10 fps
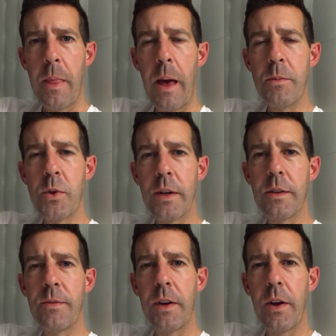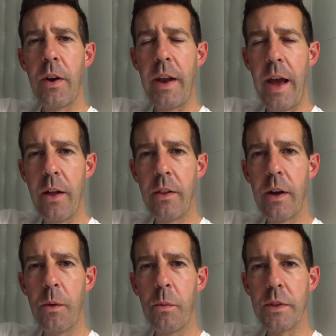I'm trying to figure out how
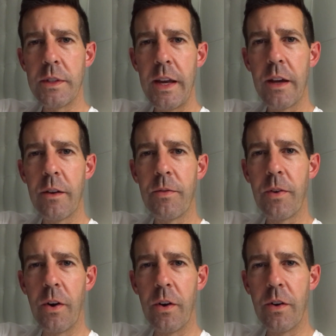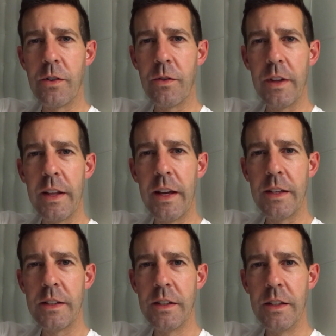long it will take for her to
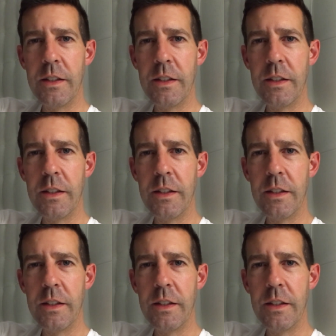realize